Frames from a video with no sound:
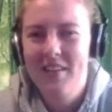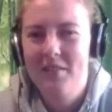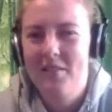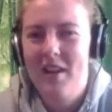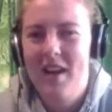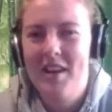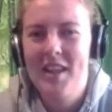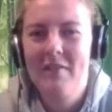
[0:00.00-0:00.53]
So
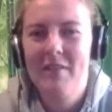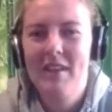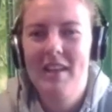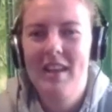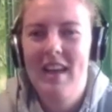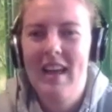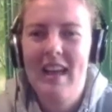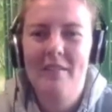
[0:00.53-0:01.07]
I never
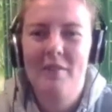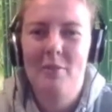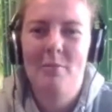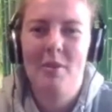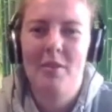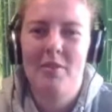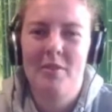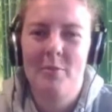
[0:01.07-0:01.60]
ever
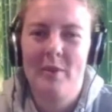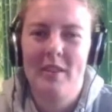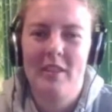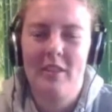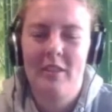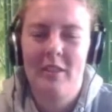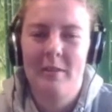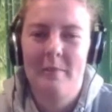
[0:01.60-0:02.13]
bothered with
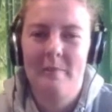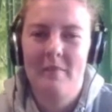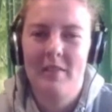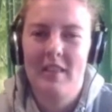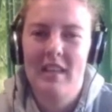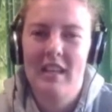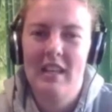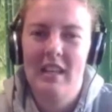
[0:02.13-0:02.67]

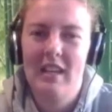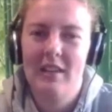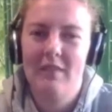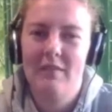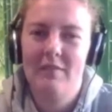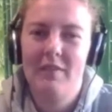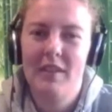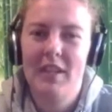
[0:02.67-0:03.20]
the
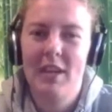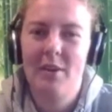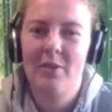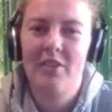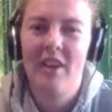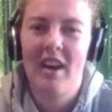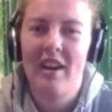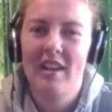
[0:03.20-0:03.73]
video
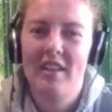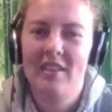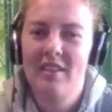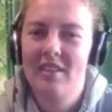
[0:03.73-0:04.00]
side.